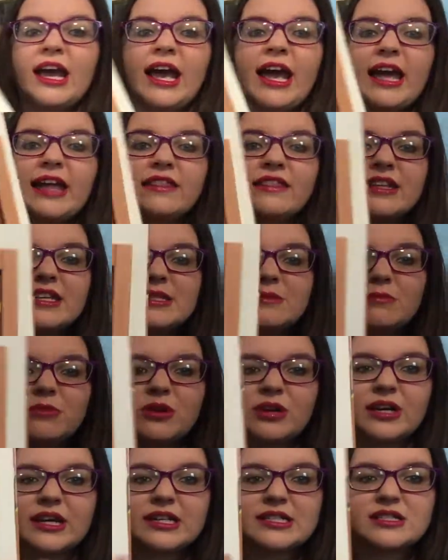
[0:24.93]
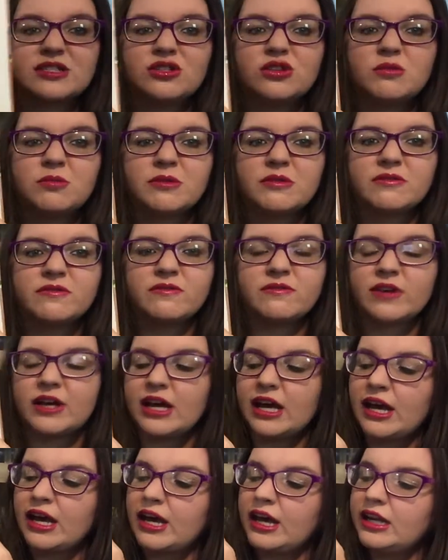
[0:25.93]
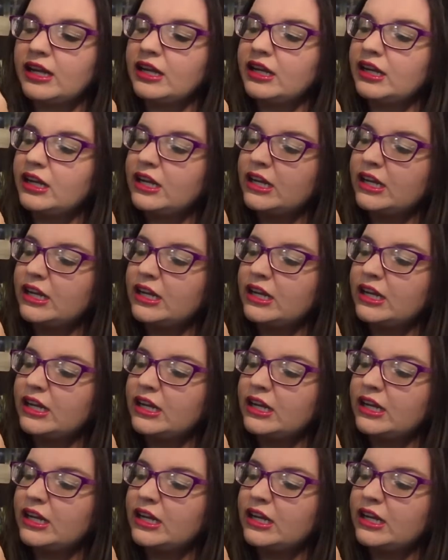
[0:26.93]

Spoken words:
And this book is super fun.